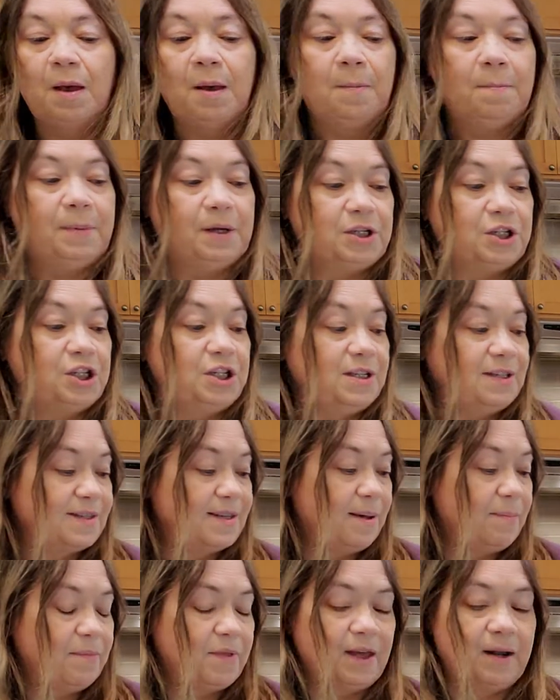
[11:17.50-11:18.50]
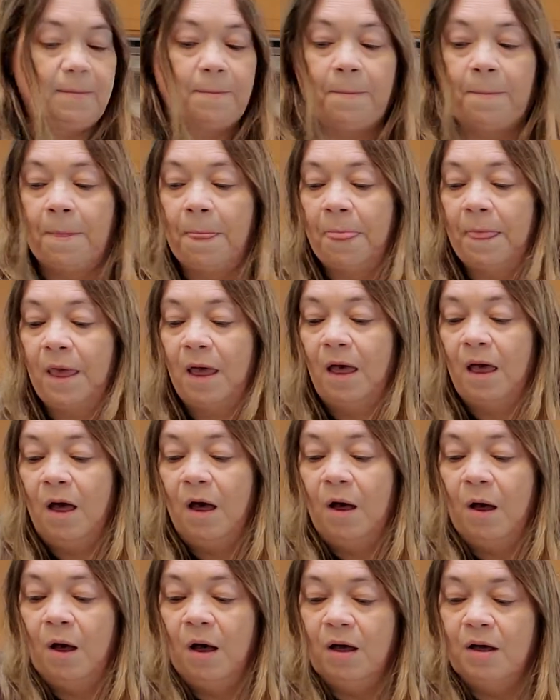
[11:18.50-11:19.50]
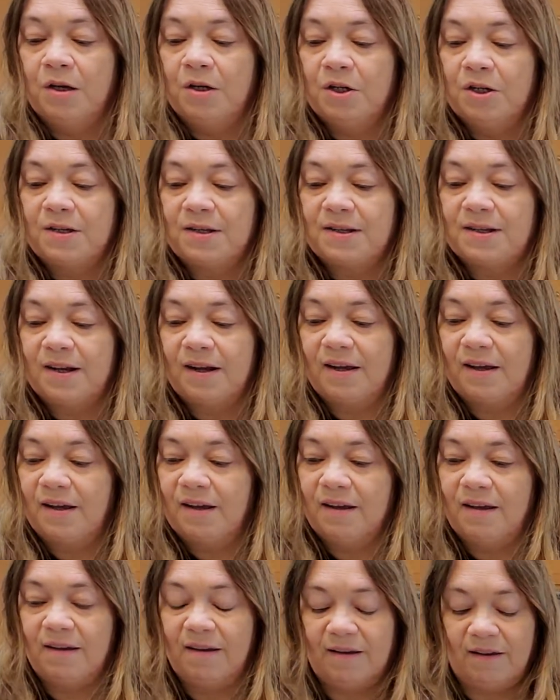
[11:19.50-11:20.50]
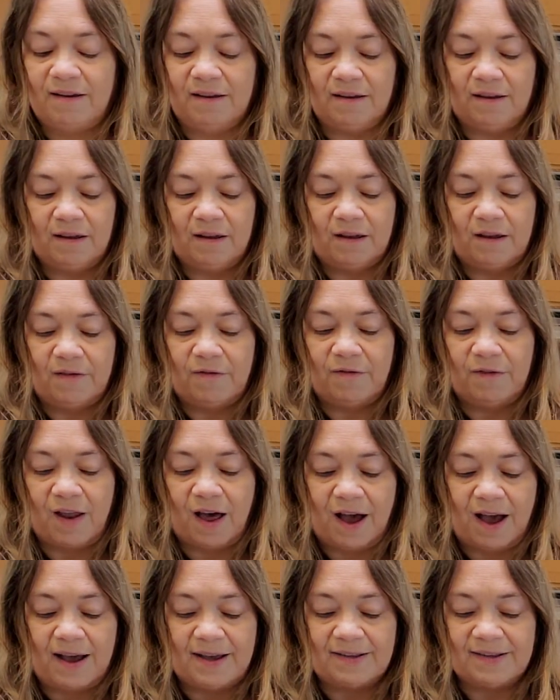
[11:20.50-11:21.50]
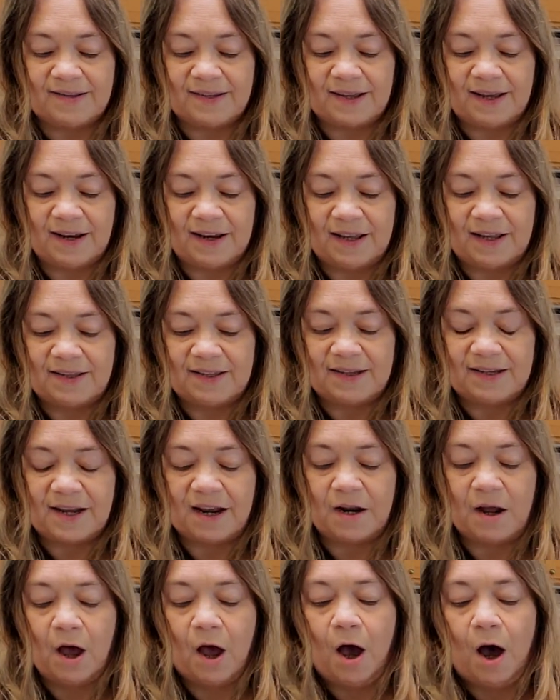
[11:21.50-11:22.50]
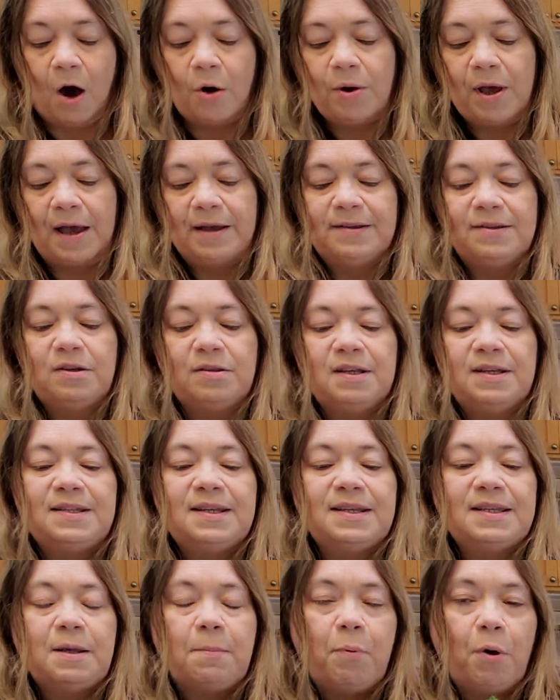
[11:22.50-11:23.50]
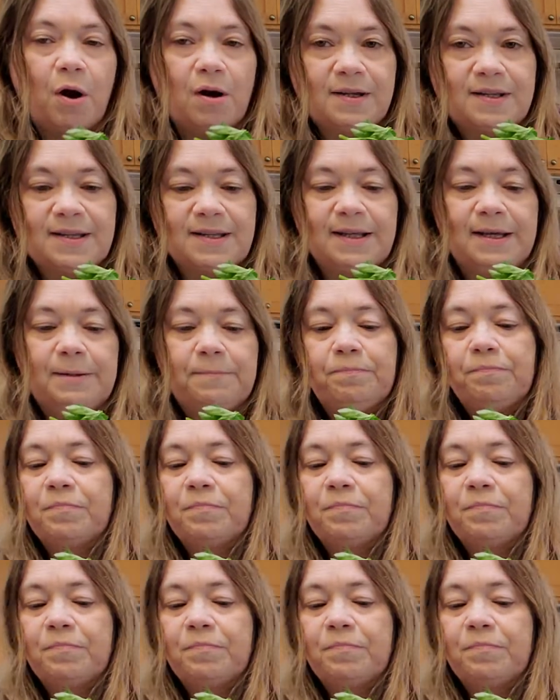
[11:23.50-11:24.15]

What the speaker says: But she's something. Just, it flies and gets it done. Okay, so this is the parsley.